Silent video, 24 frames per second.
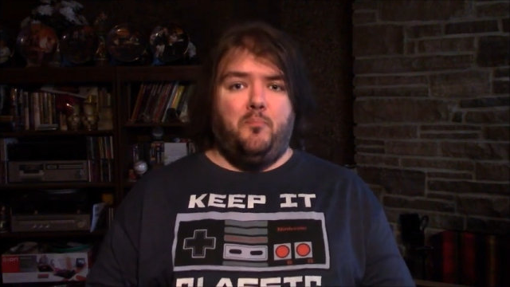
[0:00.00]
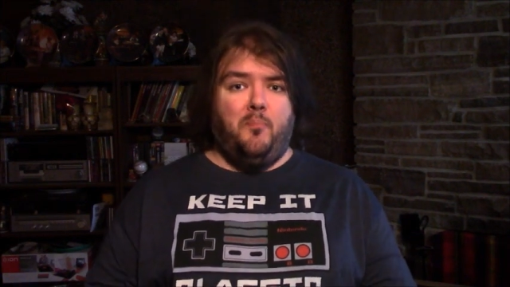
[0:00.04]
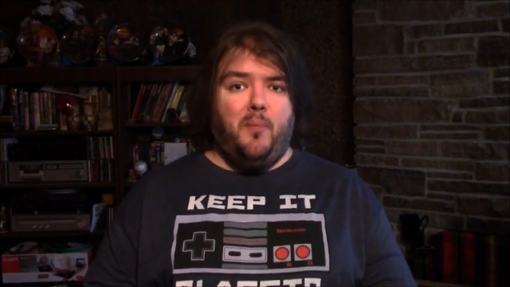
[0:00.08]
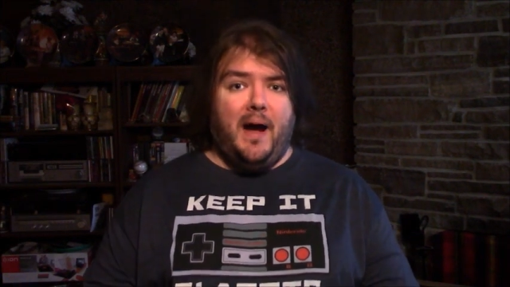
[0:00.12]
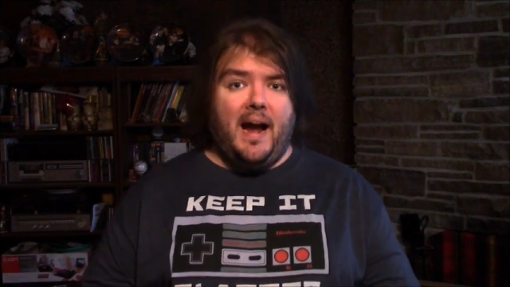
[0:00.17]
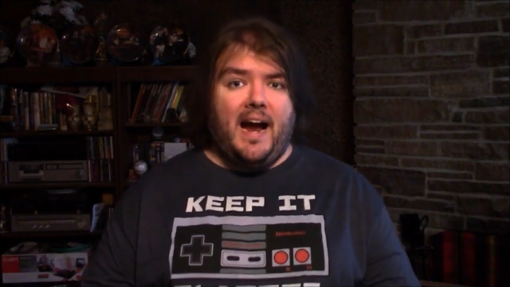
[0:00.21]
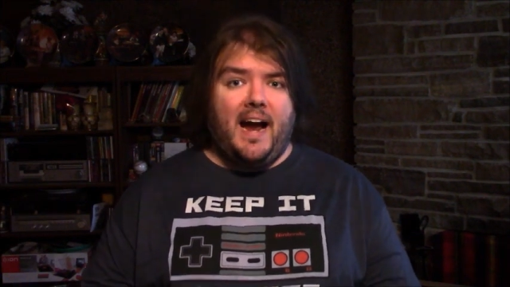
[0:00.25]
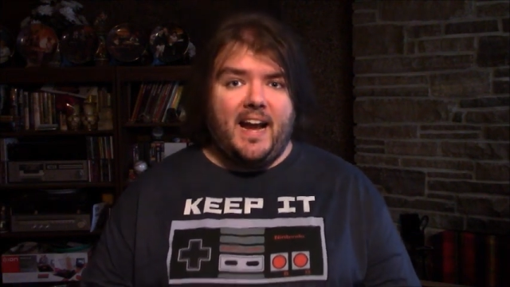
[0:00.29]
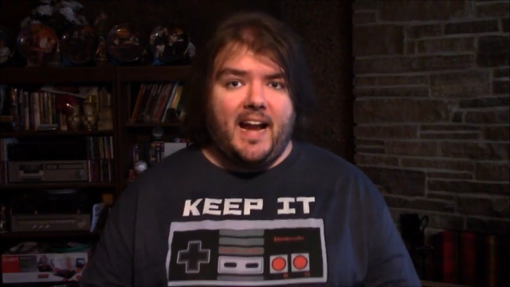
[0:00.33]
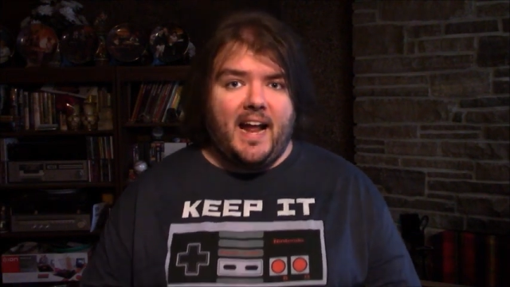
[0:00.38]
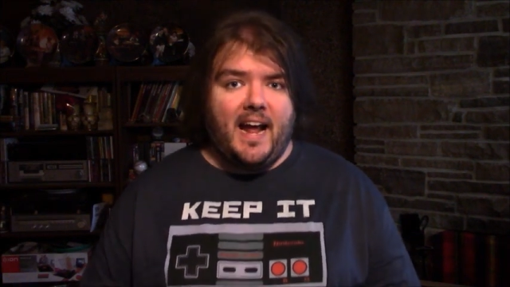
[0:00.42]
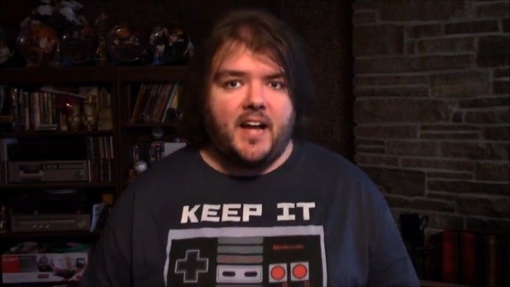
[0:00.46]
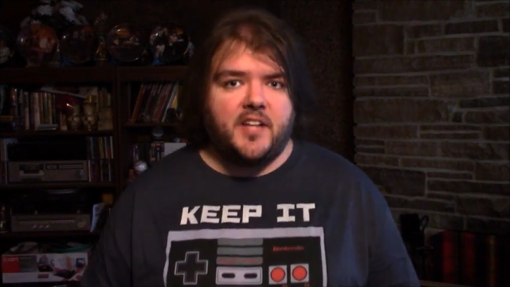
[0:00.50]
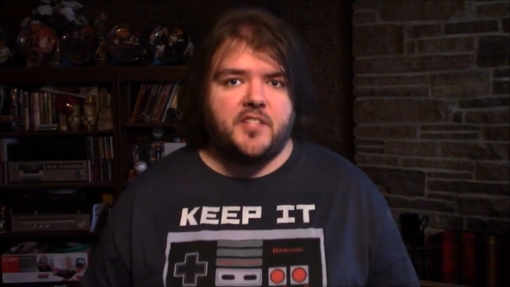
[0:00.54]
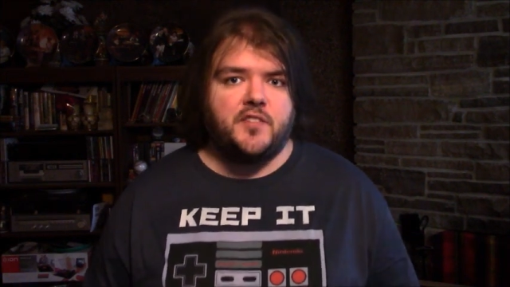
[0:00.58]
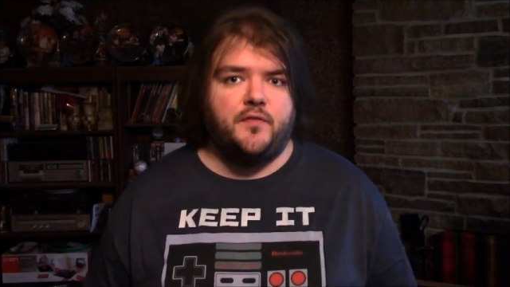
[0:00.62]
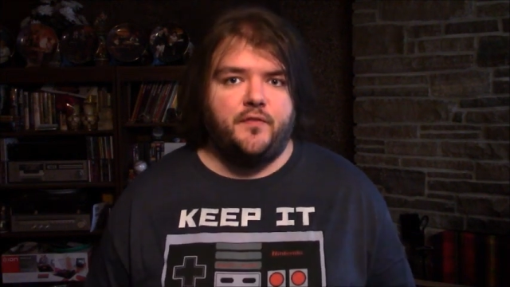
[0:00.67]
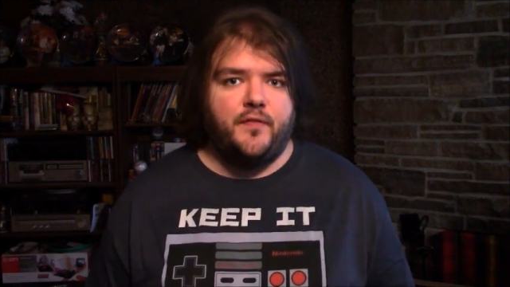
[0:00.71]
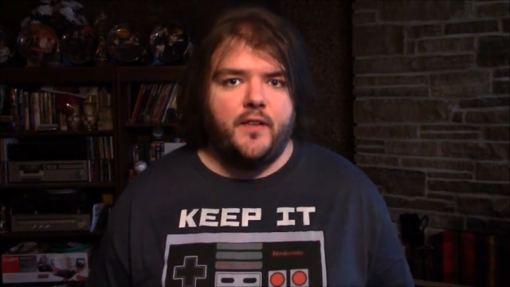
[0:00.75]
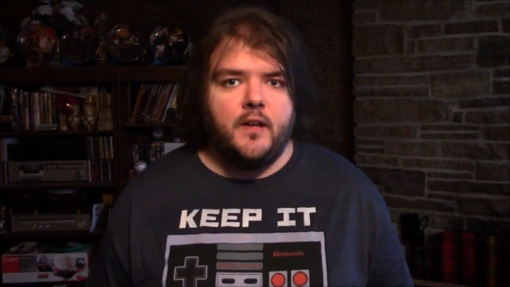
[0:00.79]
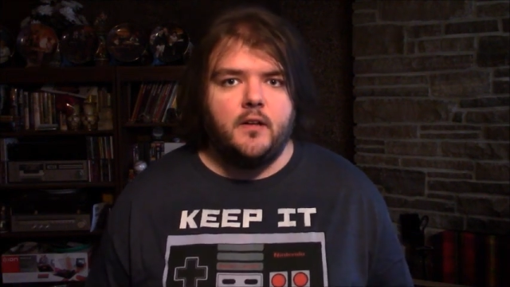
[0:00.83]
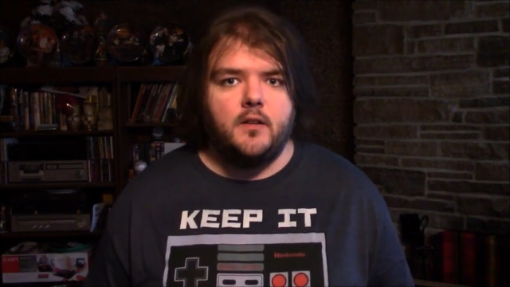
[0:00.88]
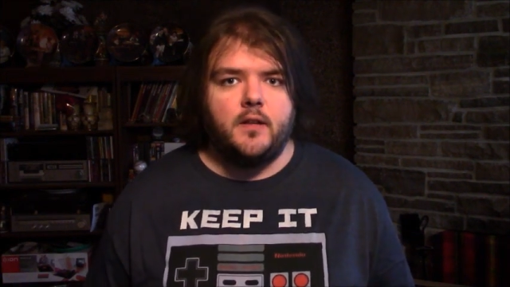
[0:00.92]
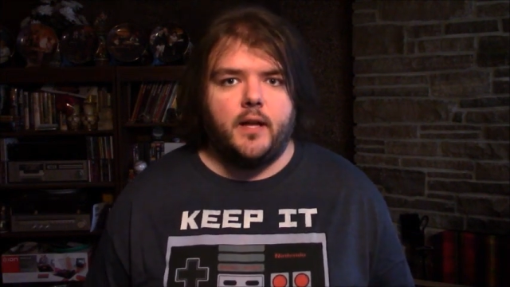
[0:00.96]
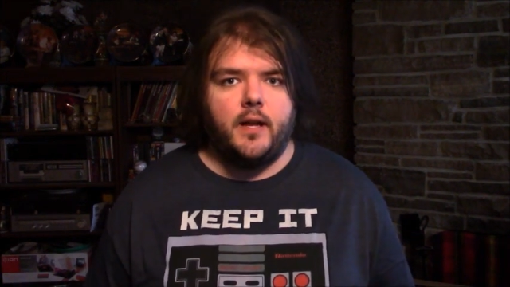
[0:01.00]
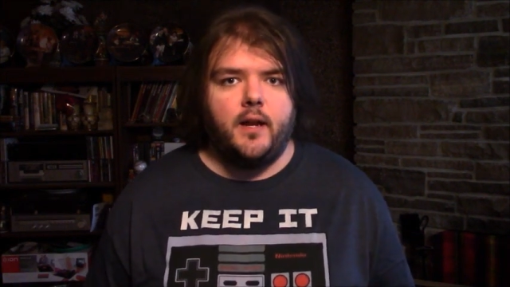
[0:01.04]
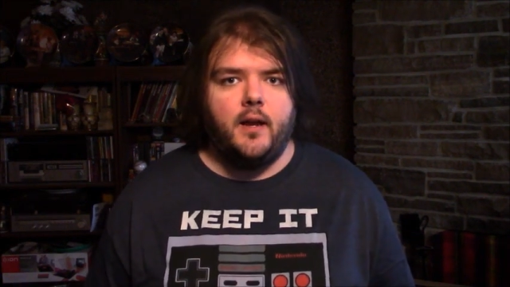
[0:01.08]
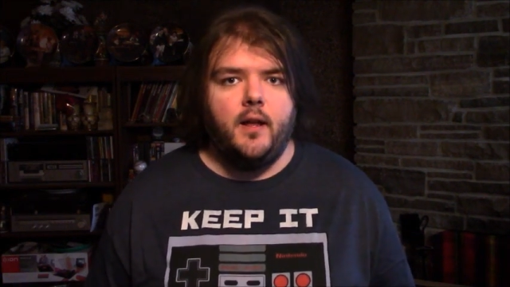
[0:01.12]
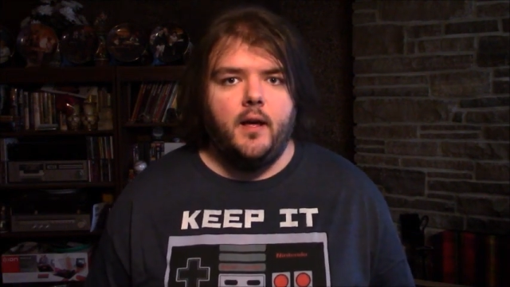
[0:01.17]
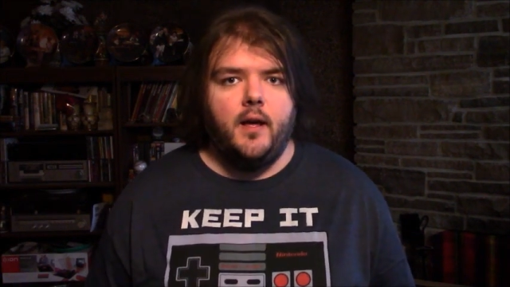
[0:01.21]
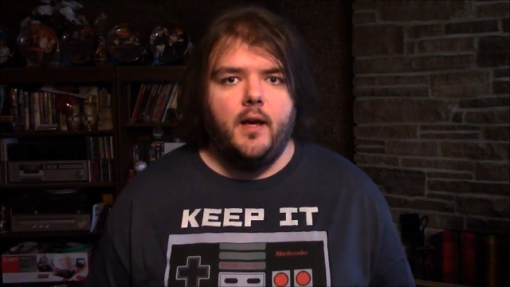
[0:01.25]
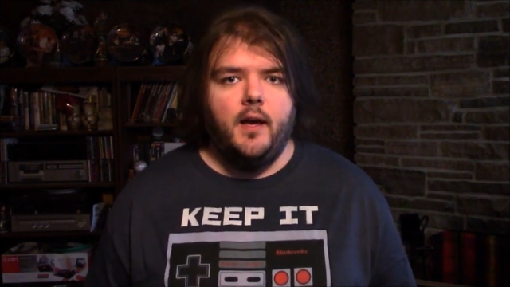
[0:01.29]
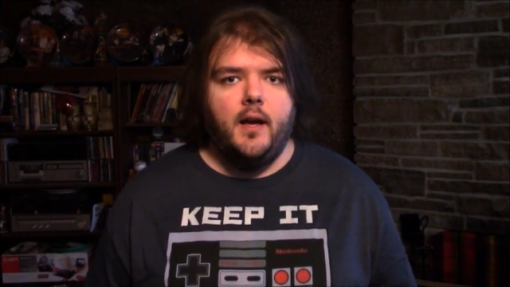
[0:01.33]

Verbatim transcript: badass villain,